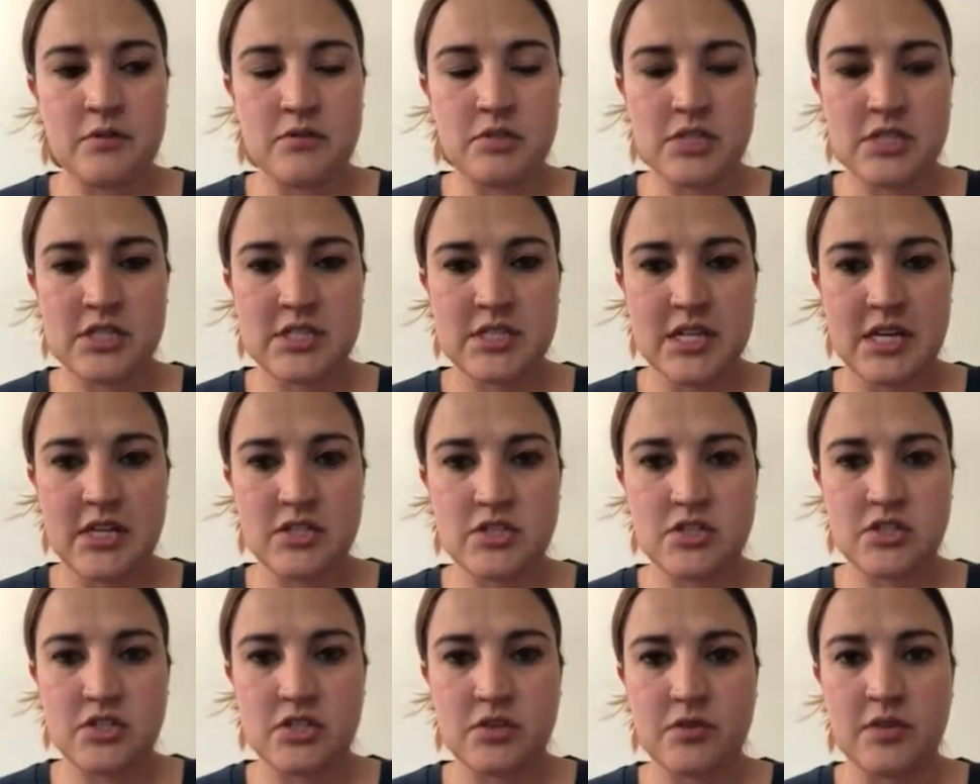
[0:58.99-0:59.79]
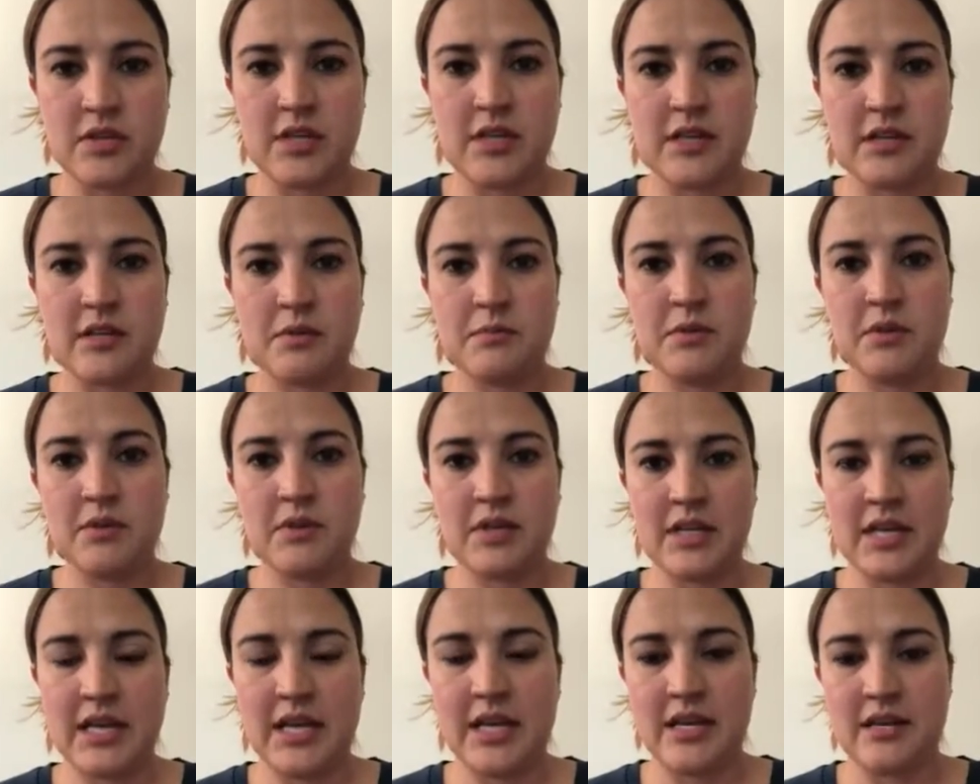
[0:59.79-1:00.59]
just touch screen
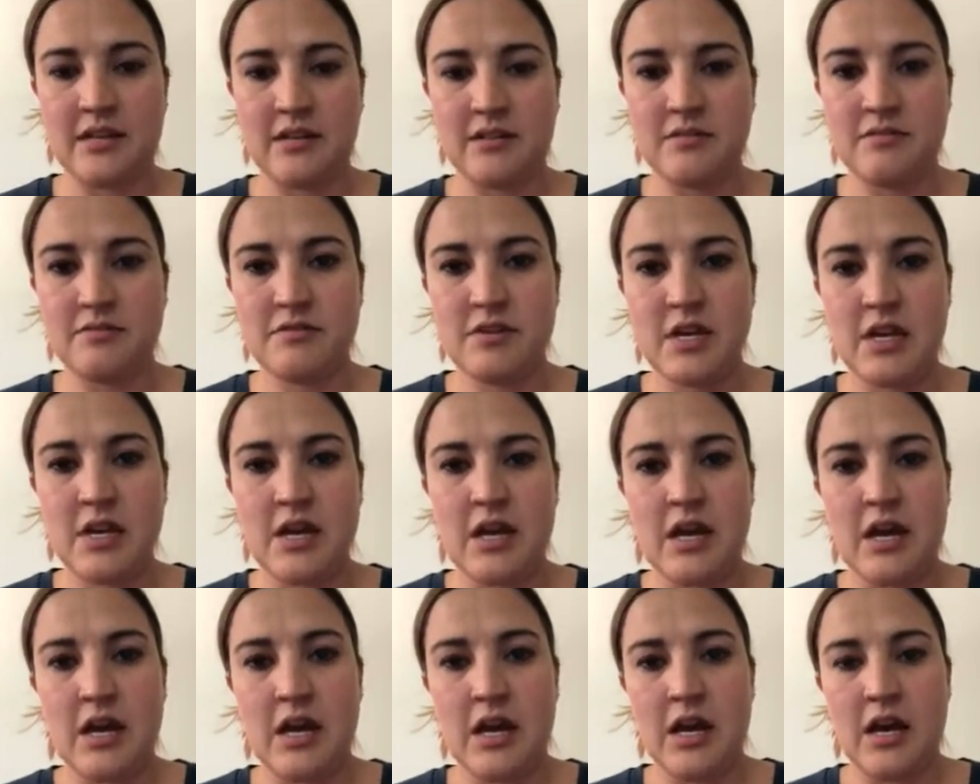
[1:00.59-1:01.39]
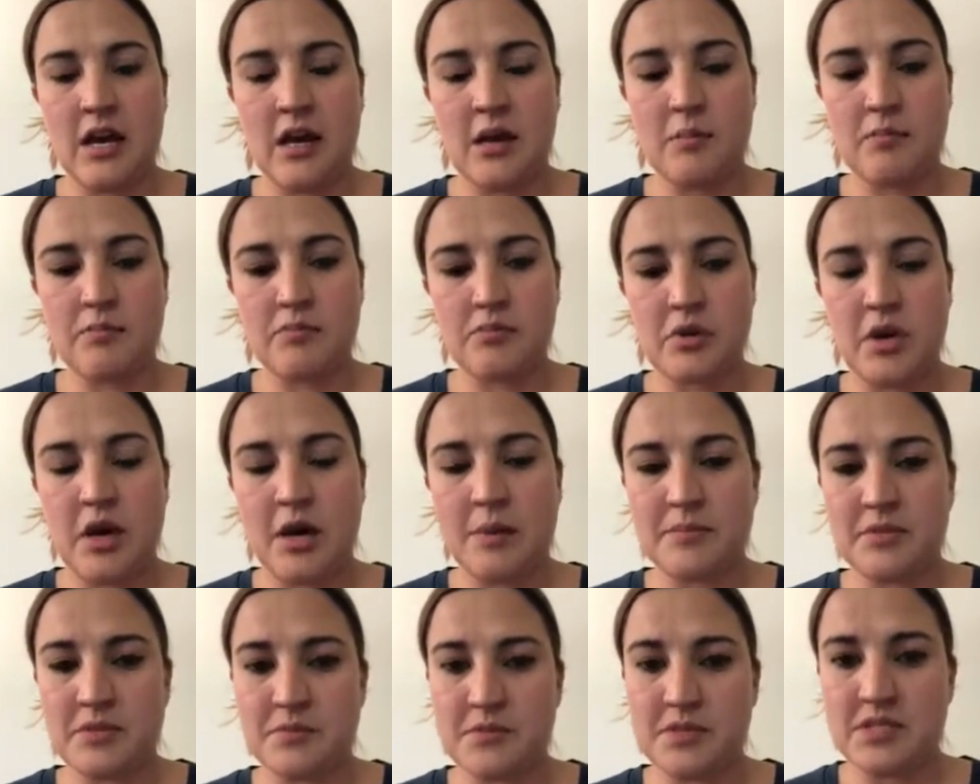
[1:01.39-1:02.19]
communicative
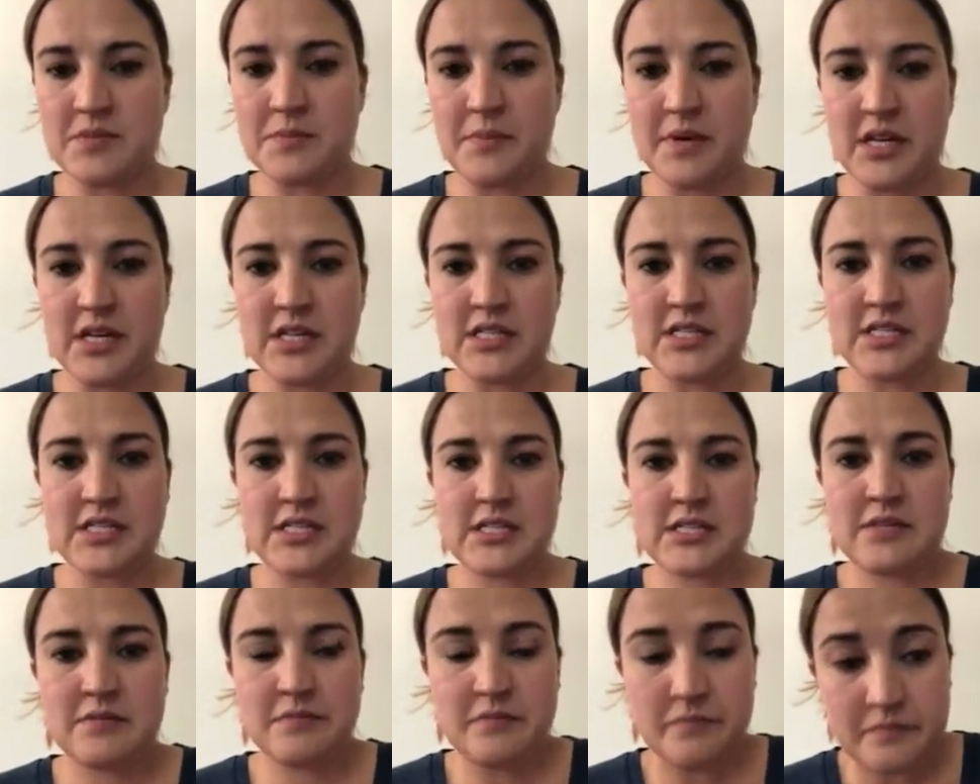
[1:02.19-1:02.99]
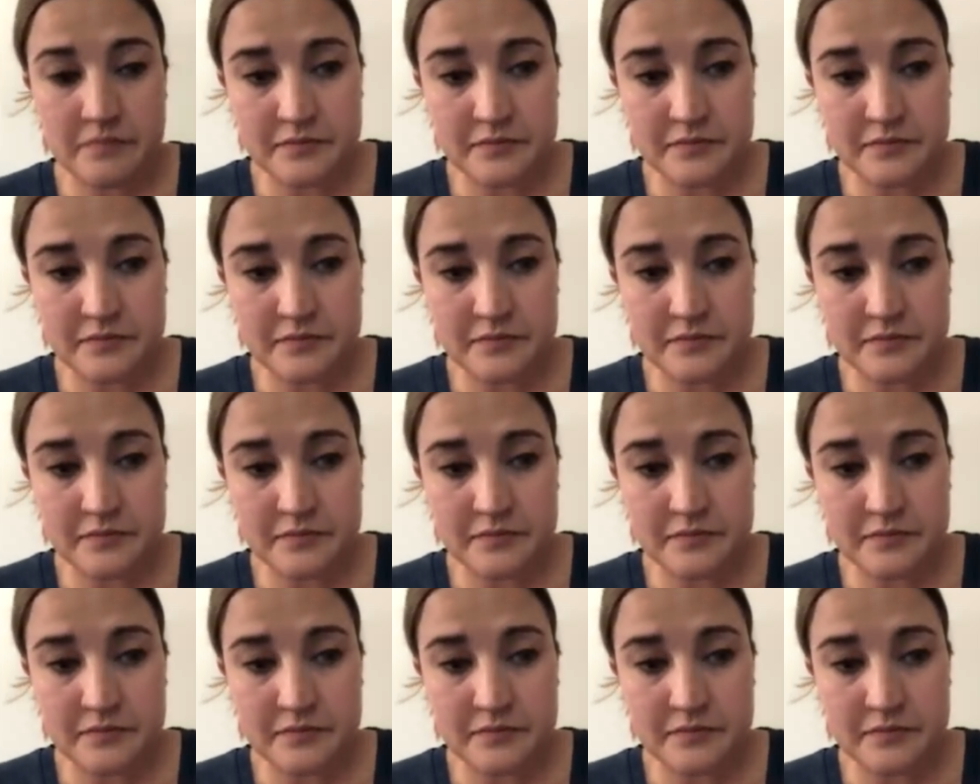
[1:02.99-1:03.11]
prompt response